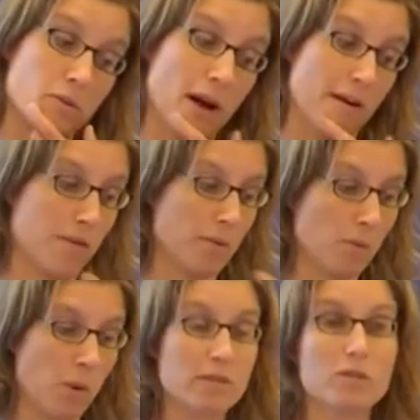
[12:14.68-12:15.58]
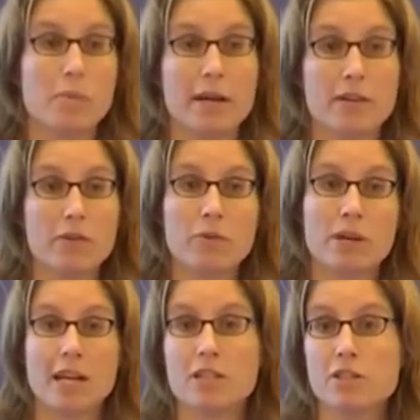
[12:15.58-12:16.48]
to have a one-to-many
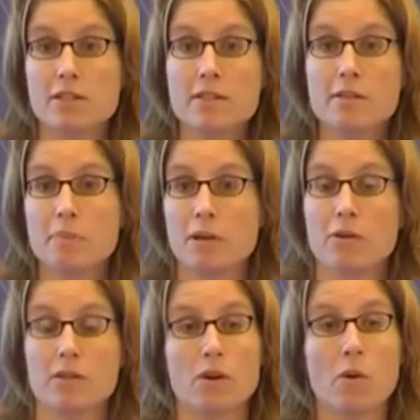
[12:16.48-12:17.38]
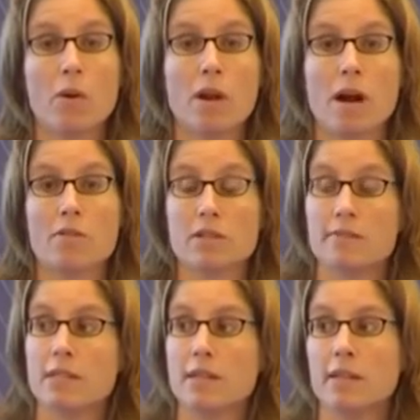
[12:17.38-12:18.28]
relations, because all our
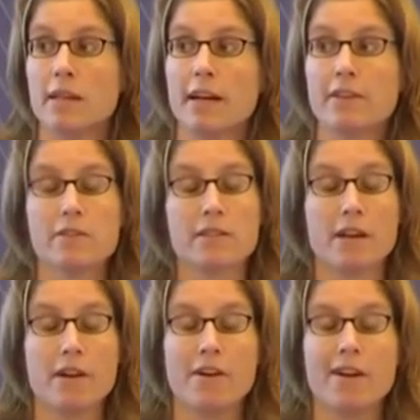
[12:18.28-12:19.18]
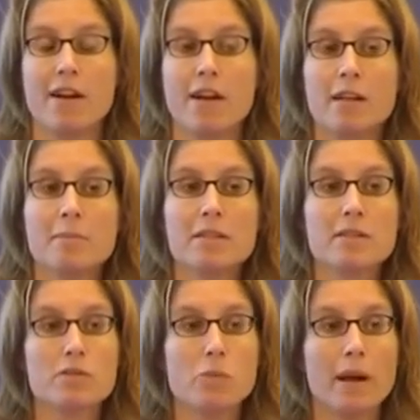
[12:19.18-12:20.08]
Swiss indicators, they are
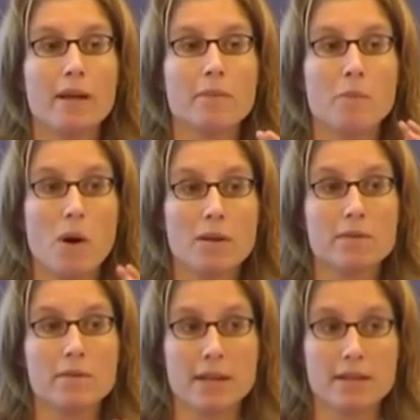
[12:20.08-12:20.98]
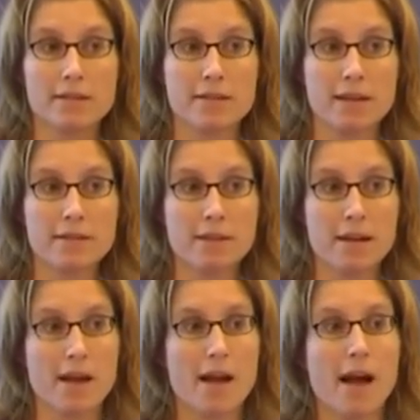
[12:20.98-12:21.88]
limited to one data set,
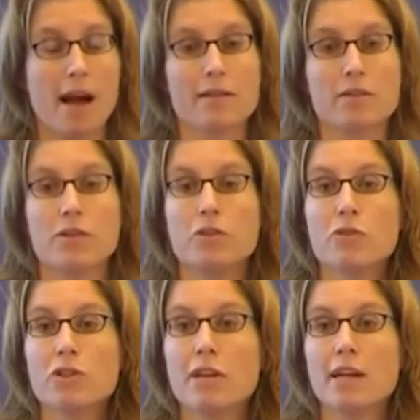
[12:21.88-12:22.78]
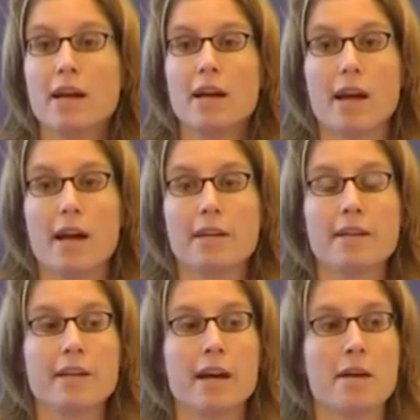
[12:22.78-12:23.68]
and usually
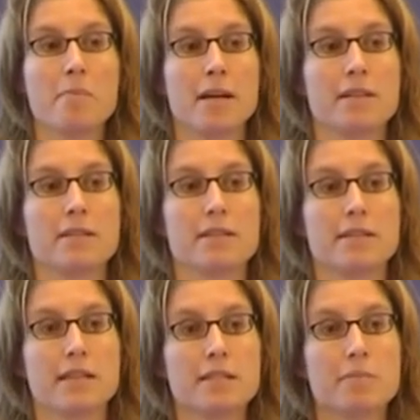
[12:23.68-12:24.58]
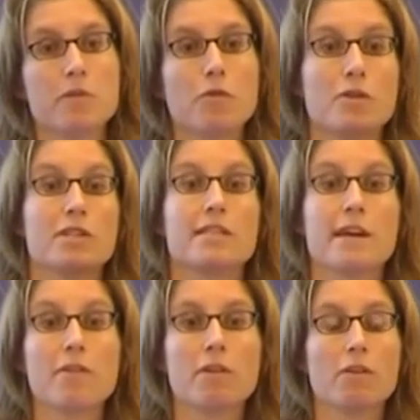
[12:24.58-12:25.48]
EEA makes an assessment for
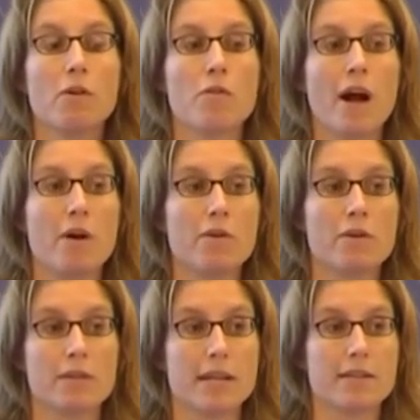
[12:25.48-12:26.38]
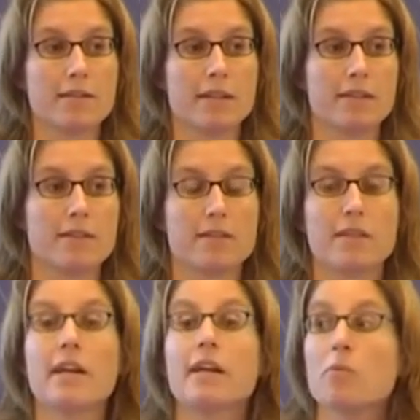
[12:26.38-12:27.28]
several of our data sets
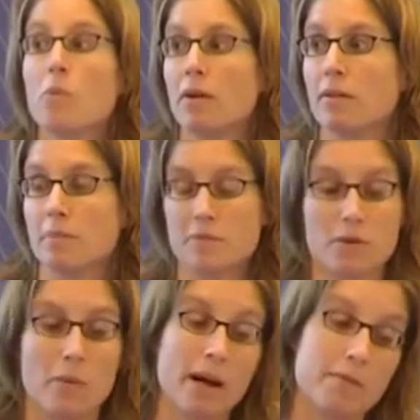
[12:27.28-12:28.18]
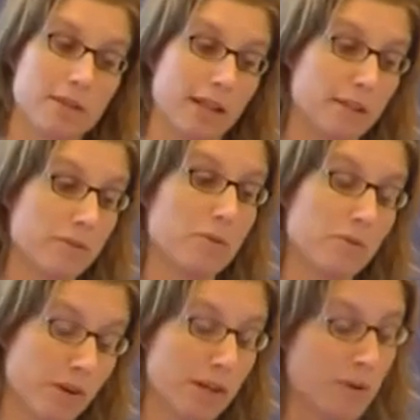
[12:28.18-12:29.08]
in one. So I would like to
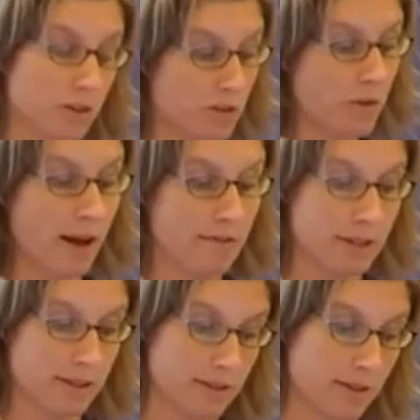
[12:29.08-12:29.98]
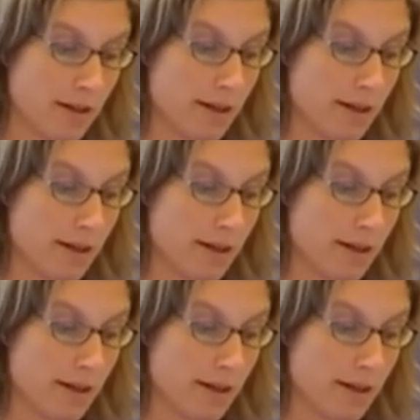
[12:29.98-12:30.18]
really much to have this